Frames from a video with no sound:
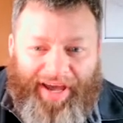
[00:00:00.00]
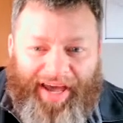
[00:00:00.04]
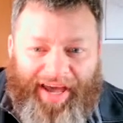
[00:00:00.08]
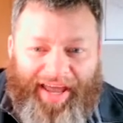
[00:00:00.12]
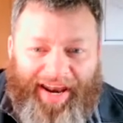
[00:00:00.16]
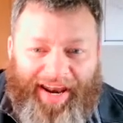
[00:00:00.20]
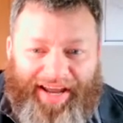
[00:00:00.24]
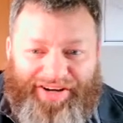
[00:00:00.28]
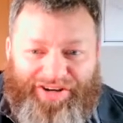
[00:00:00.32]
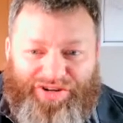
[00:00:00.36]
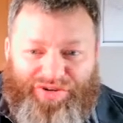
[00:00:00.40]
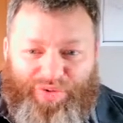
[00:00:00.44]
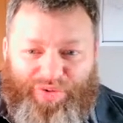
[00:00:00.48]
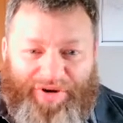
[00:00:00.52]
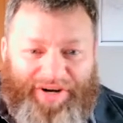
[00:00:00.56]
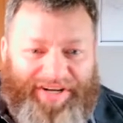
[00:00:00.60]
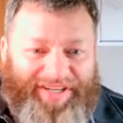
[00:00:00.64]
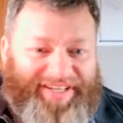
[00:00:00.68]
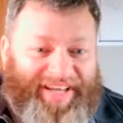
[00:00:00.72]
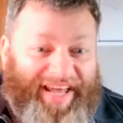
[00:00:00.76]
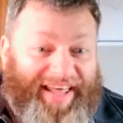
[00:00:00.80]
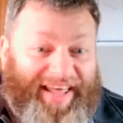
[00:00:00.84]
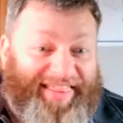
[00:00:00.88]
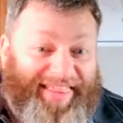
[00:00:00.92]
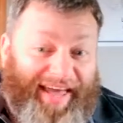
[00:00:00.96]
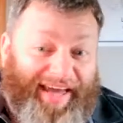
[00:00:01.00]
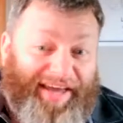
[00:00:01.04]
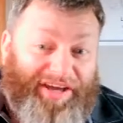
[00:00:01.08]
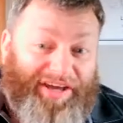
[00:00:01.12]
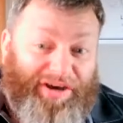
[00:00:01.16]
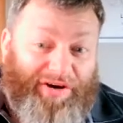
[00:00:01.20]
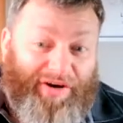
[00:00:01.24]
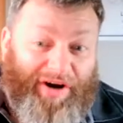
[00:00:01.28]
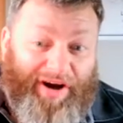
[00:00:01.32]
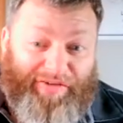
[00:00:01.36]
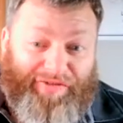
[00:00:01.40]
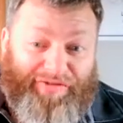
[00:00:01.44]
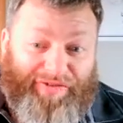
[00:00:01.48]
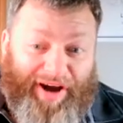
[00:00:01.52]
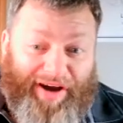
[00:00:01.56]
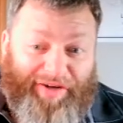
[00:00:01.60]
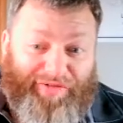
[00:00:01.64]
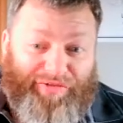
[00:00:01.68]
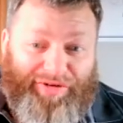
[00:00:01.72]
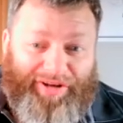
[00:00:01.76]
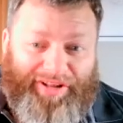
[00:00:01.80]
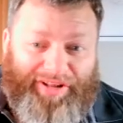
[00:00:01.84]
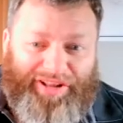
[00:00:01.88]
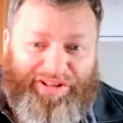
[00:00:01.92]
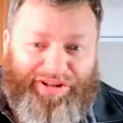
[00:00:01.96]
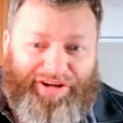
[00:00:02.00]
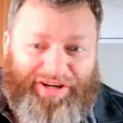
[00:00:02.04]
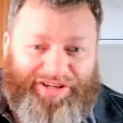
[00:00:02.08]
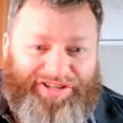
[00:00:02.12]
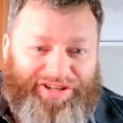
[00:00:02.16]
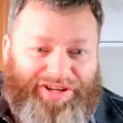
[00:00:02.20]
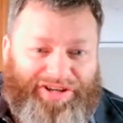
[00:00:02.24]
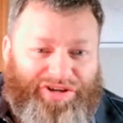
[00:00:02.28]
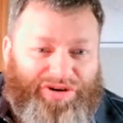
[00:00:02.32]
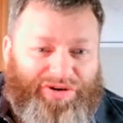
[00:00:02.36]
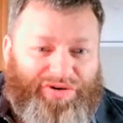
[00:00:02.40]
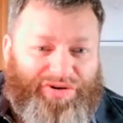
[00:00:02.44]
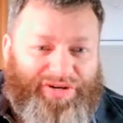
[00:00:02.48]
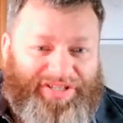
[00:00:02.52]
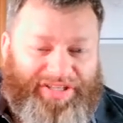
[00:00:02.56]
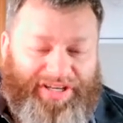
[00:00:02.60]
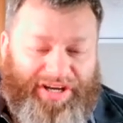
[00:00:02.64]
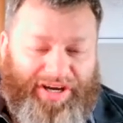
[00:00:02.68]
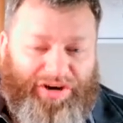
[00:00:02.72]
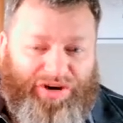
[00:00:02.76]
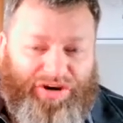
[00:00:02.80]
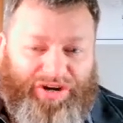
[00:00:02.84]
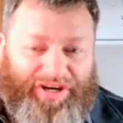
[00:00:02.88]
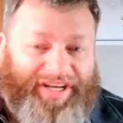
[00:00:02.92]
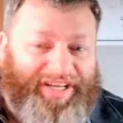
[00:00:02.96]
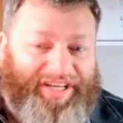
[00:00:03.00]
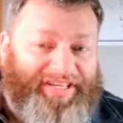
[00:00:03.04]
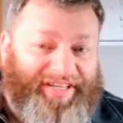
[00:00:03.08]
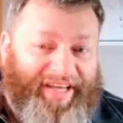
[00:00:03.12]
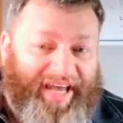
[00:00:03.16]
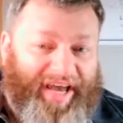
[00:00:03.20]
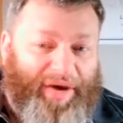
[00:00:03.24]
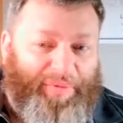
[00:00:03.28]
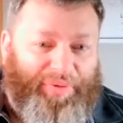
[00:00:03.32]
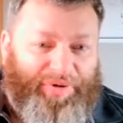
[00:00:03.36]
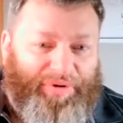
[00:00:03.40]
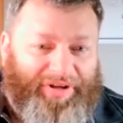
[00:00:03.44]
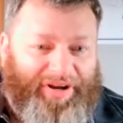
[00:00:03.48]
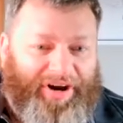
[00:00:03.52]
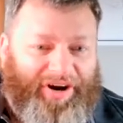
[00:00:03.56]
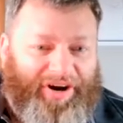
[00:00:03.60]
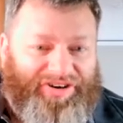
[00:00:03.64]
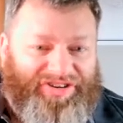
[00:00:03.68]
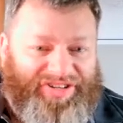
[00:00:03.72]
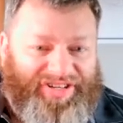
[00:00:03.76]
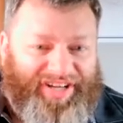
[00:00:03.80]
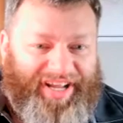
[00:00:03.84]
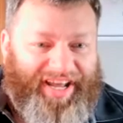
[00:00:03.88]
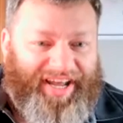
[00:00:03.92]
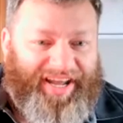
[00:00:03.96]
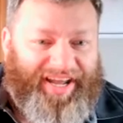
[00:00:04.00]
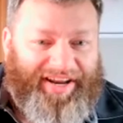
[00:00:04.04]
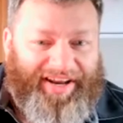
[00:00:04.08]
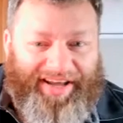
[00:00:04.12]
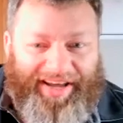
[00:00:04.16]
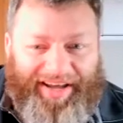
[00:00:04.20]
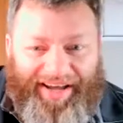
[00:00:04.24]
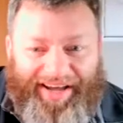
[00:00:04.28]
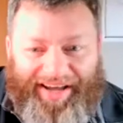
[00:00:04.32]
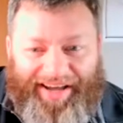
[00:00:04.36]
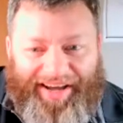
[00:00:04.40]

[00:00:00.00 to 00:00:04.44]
And I just want to say thank you. I've really looked to you as a good example in our state